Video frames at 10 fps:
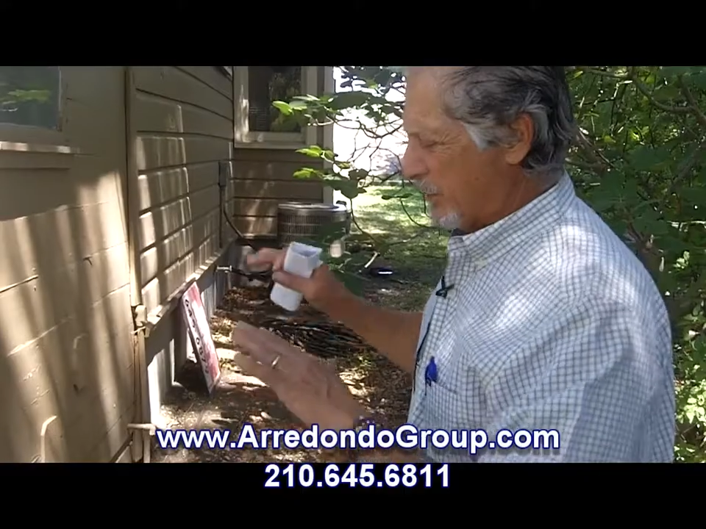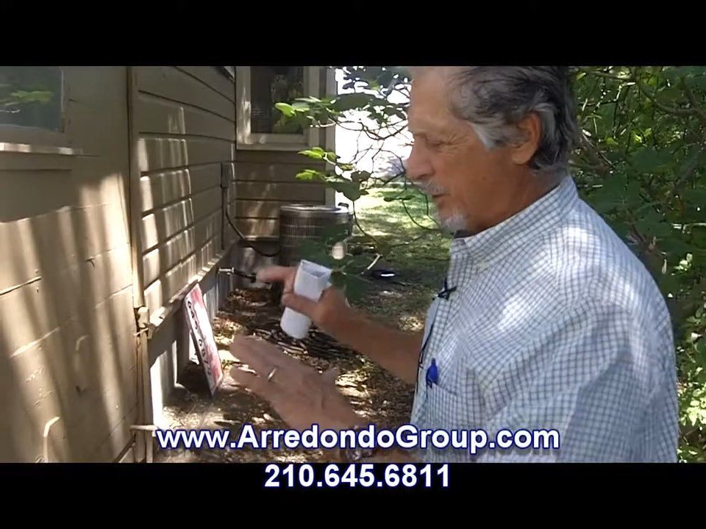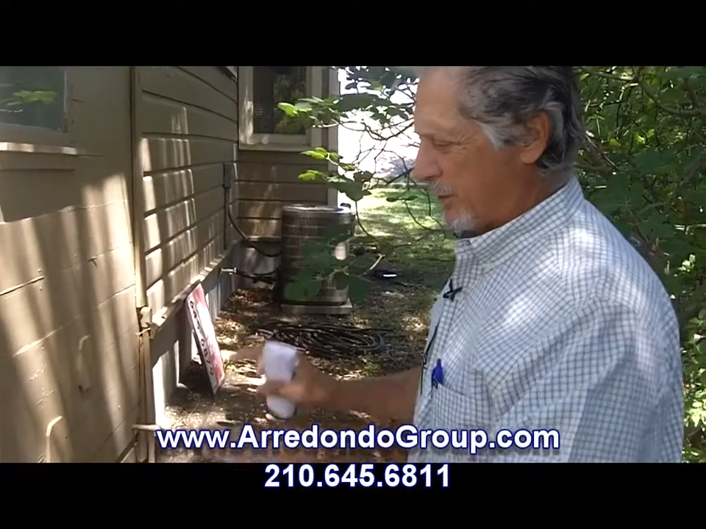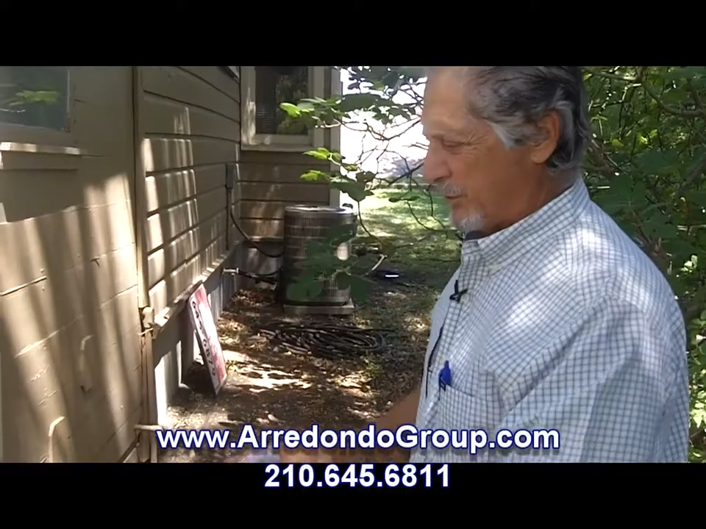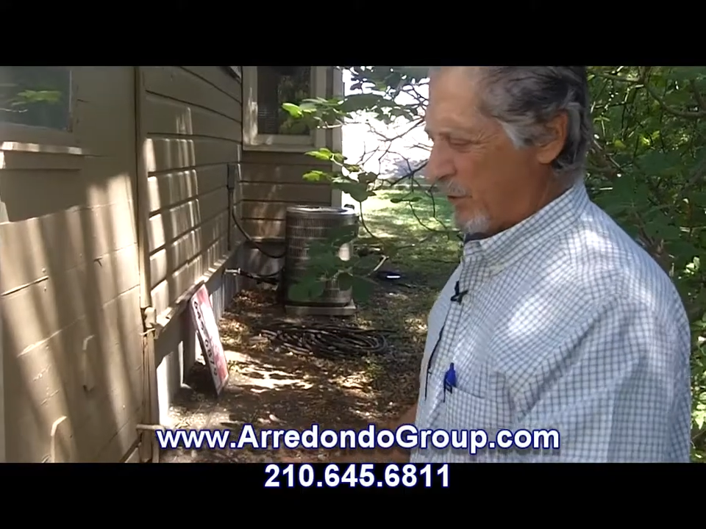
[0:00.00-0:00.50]
you're
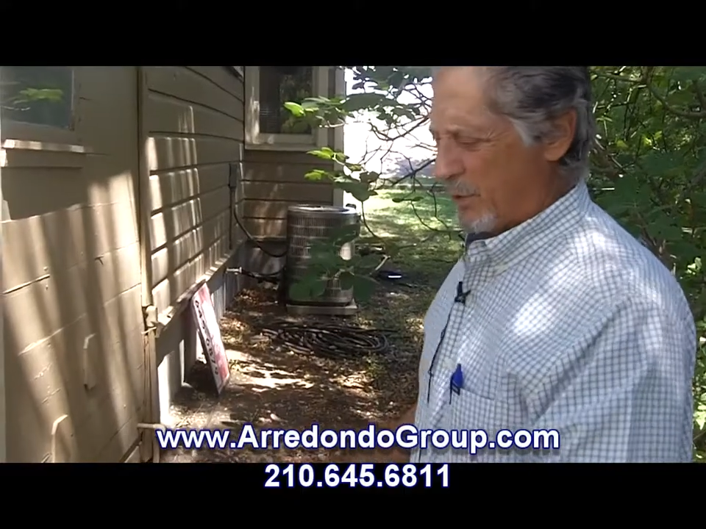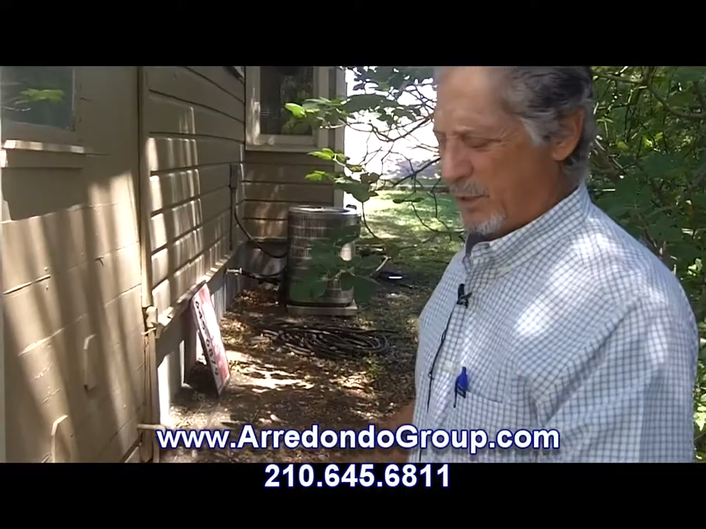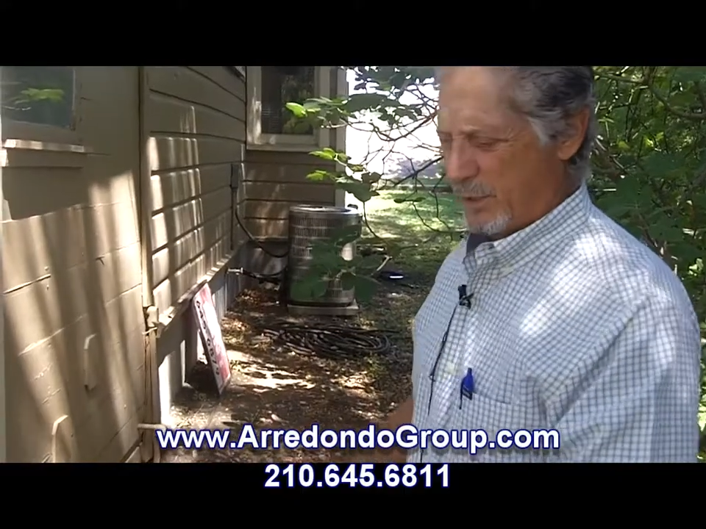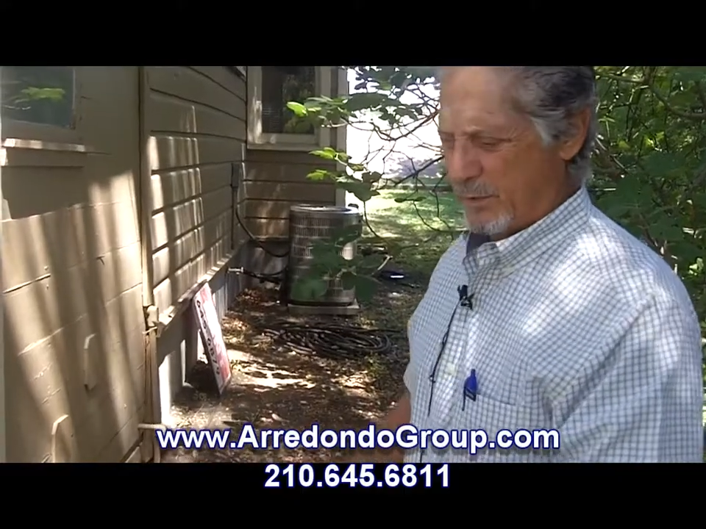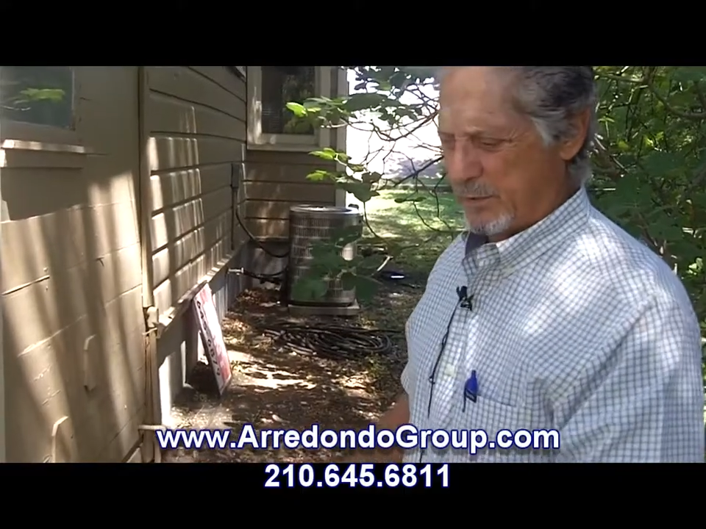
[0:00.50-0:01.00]
going to start
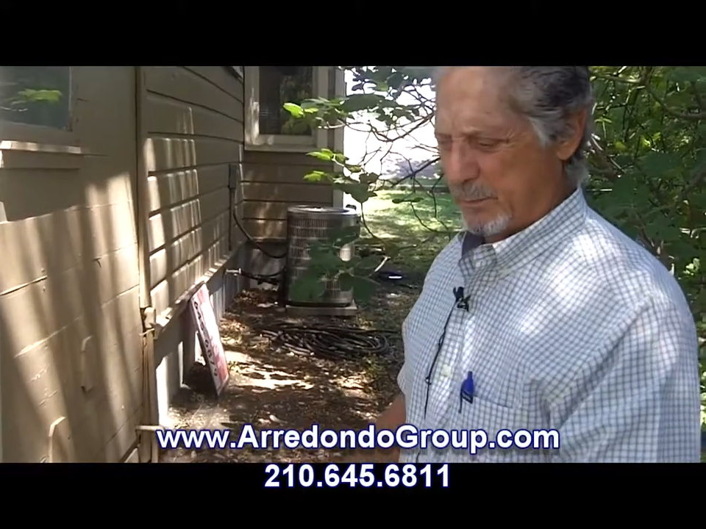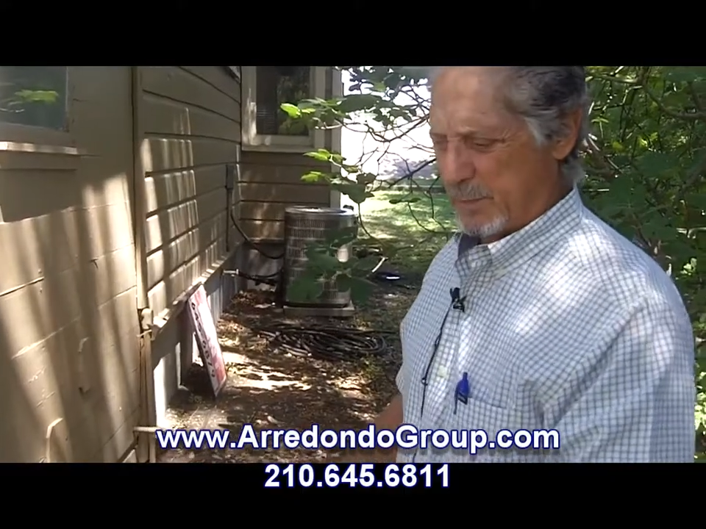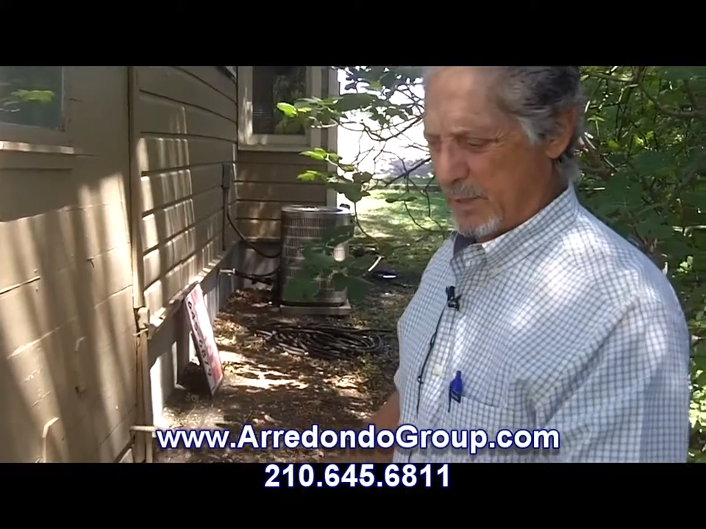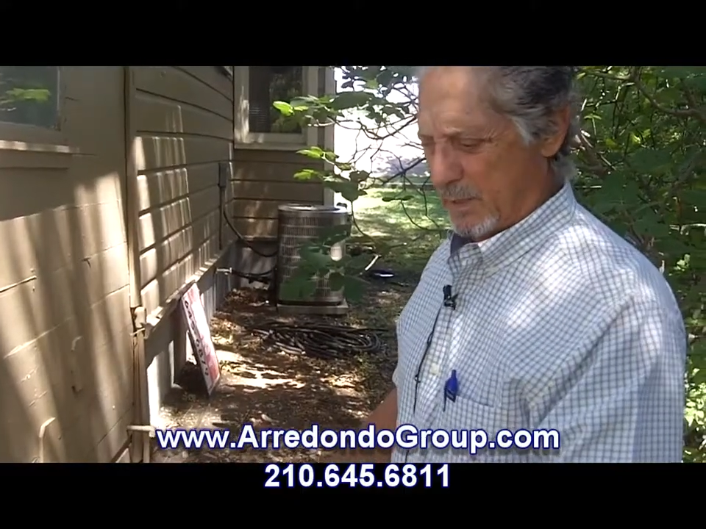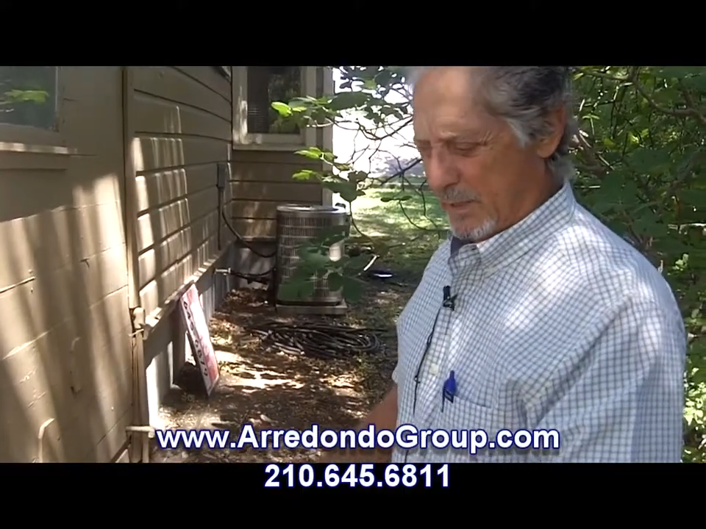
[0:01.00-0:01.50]
getting
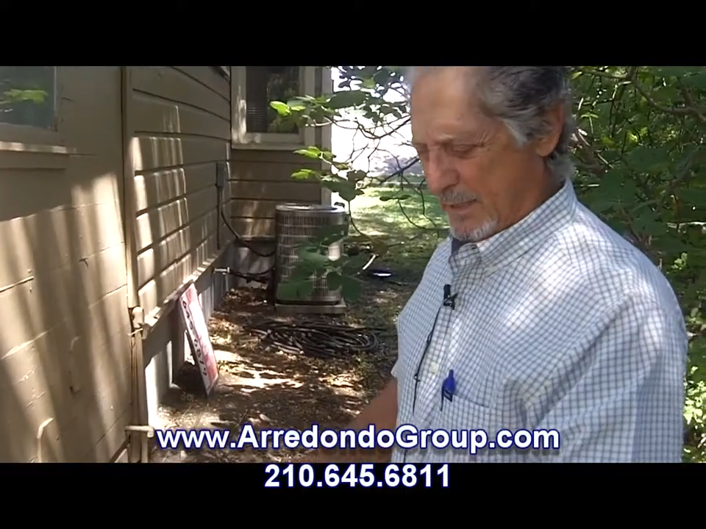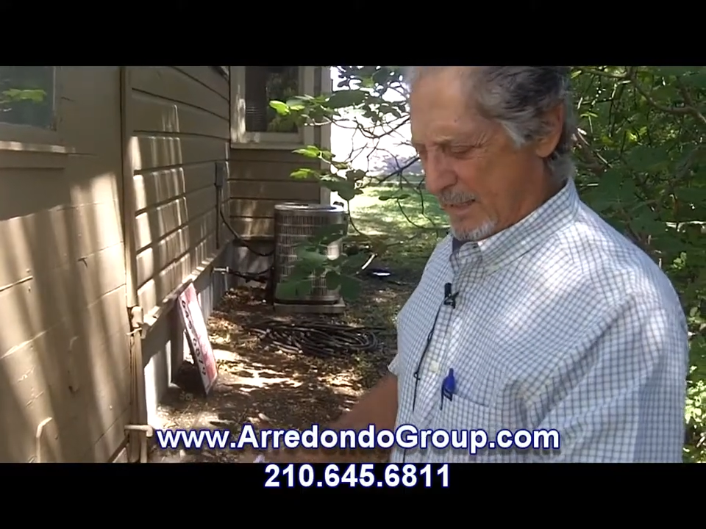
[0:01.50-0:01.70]
some